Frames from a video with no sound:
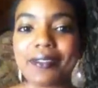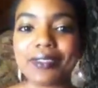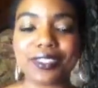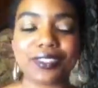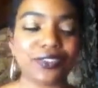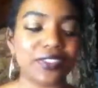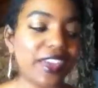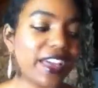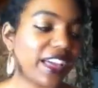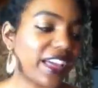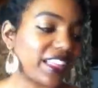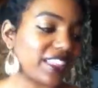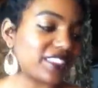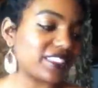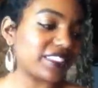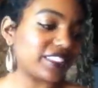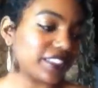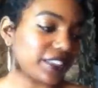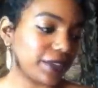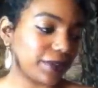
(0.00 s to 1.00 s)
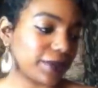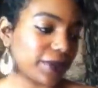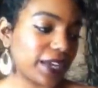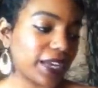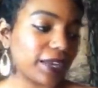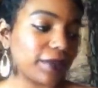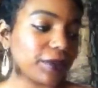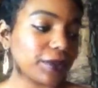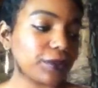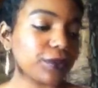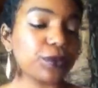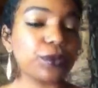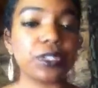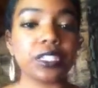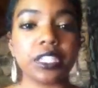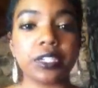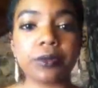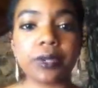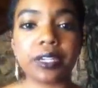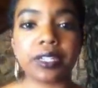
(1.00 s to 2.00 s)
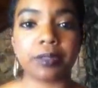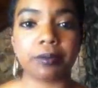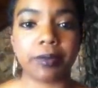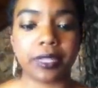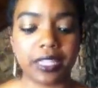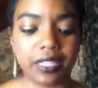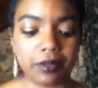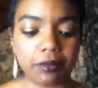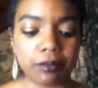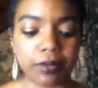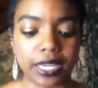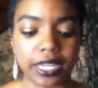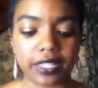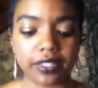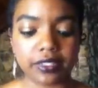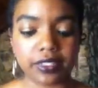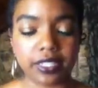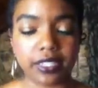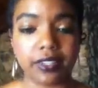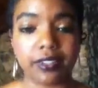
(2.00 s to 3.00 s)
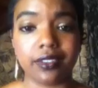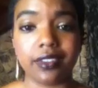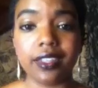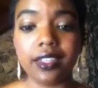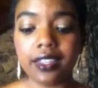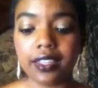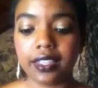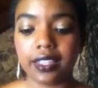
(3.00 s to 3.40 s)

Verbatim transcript: that was fast. So I would really recommend biotin.